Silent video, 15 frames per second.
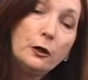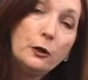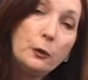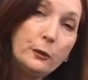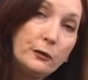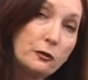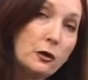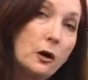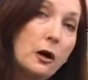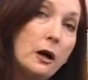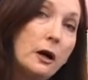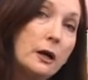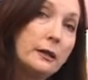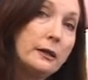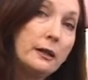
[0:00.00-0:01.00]
who is
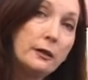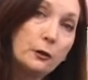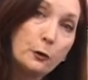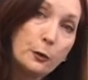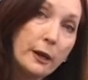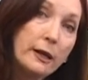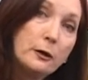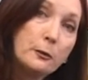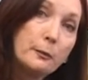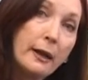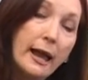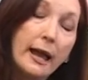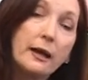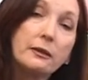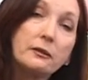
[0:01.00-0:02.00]
on the greater
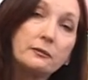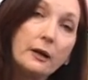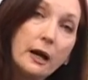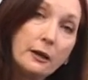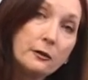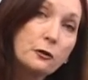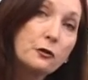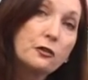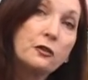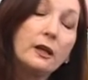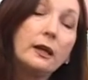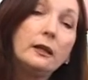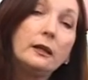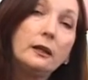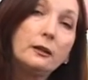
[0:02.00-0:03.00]
path of
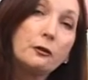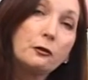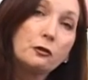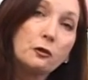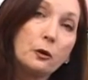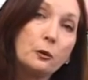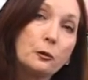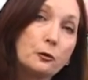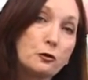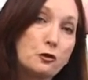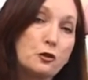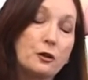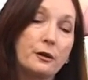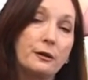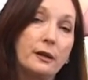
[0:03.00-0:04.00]
understanding the soul's
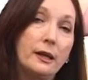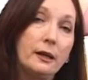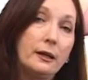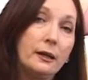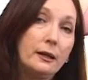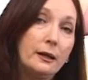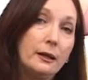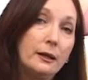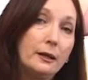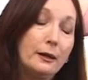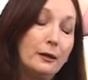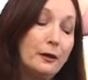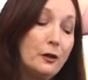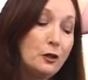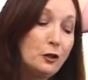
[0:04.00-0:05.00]
journey,
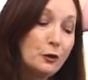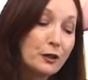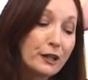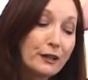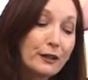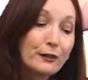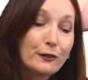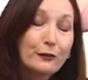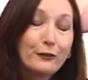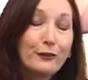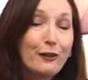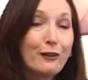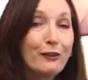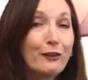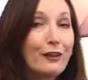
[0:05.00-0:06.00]
you're going to learn
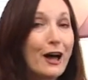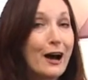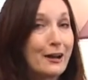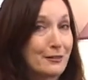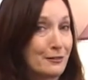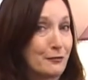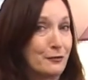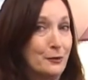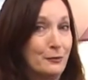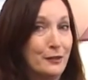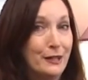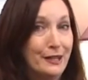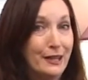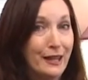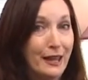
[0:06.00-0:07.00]
a lot from
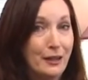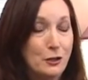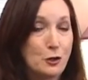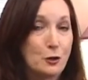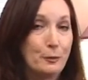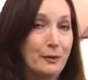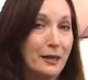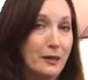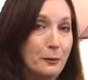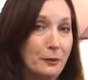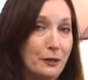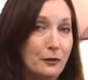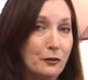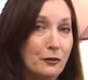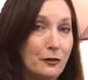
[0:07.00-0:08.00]
reading Angel
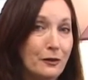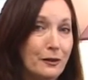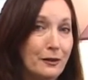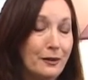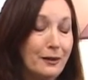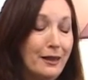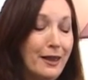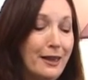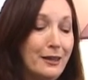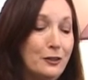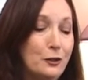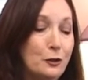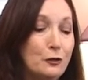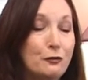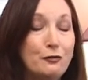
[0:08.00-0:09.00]
Babies,
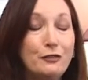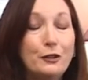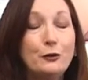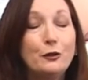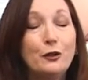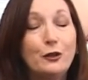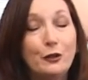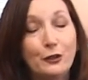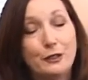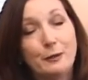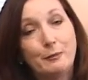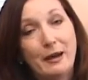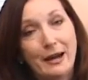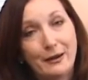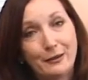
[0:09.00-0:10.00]
and you'll feel good
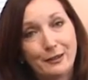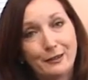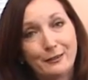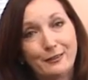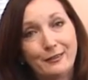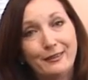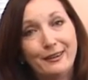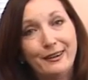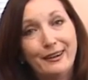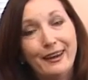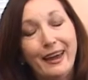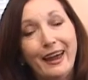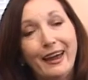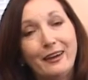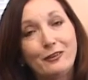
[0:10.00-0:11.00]
about it.
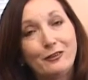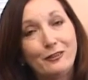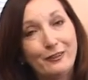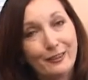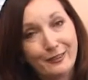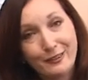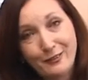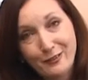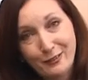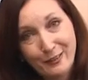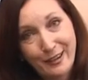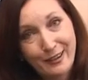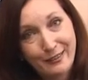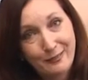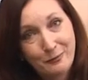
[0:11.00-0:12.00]
As Dylan
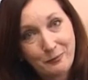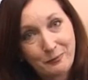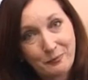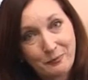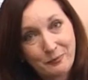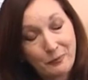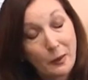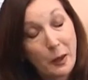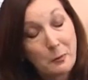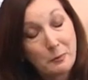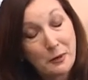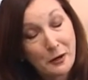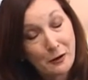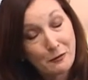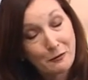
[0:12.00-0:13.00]
said, I'm
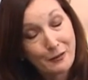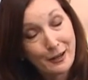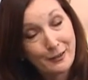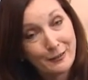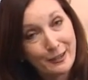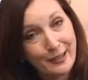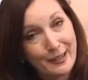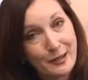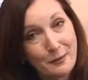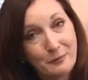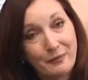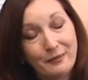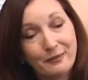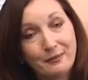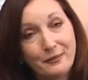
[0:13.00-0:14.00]
paraphrasing
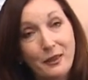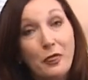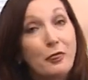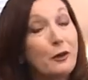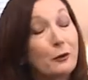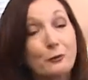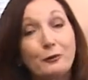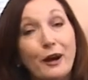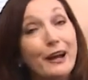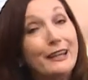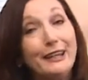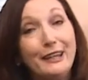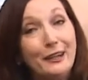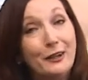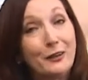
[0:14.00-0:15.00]
him, they're
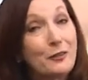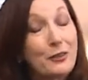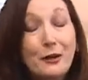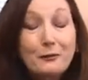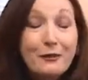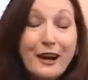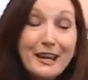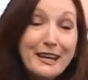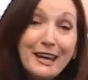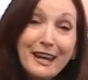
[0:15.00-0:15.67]
right here. They're right